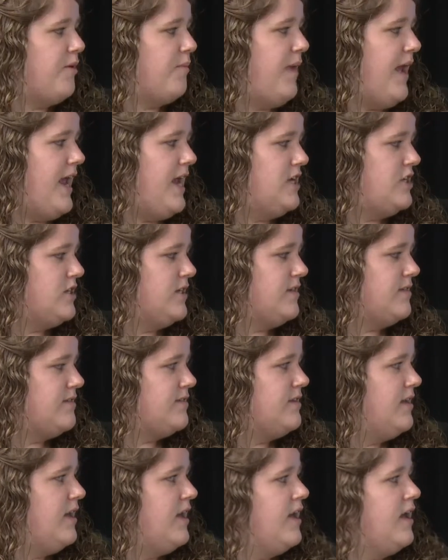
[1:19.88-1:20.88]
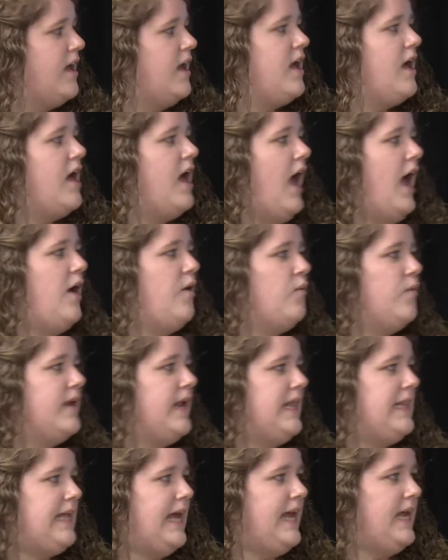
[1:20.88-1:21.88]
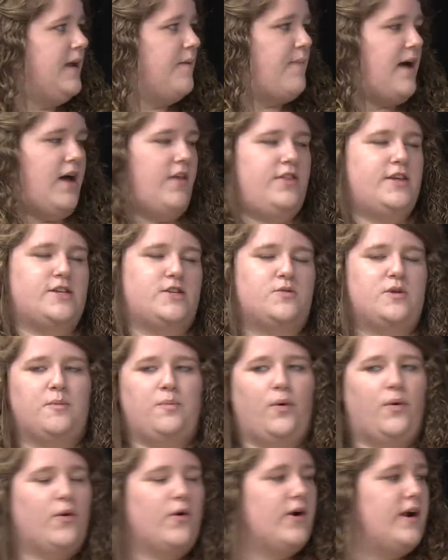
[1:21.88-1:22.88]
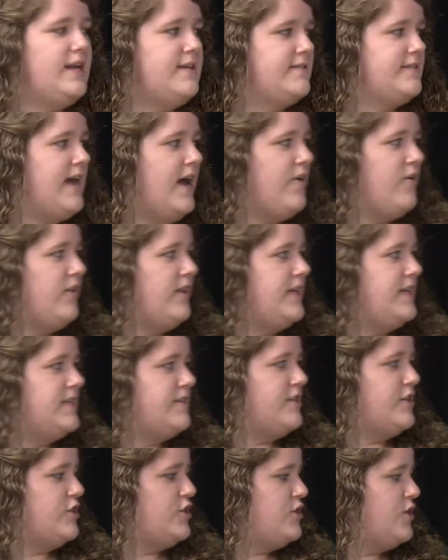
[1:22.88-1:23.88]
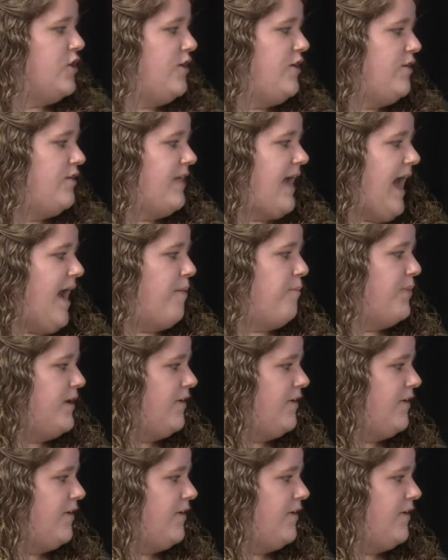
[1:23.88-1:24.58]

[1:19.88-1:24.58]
pages. And what I like about this report is not only does it show you that,